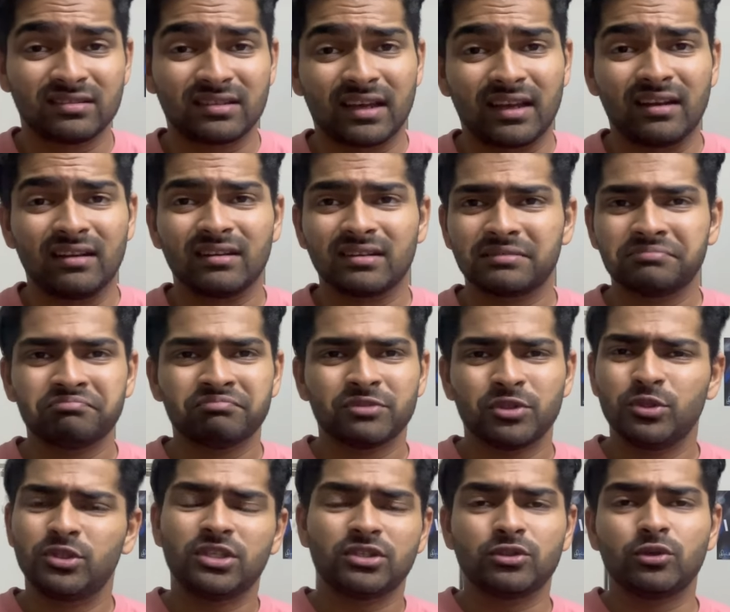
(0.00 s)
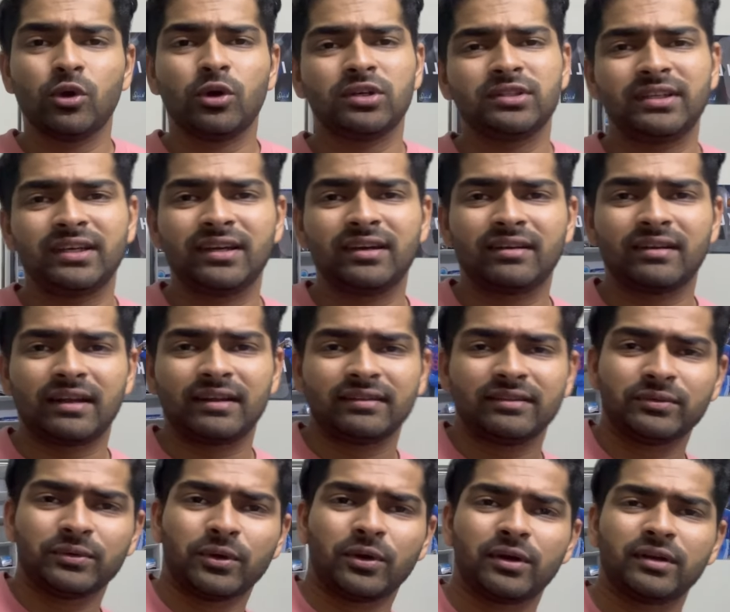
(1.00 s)
and you just go there
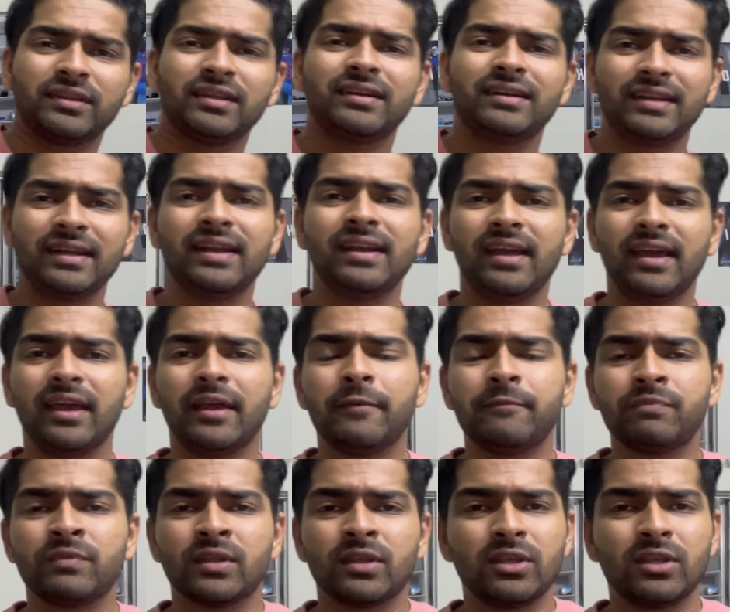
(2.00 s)
and on the D-Day,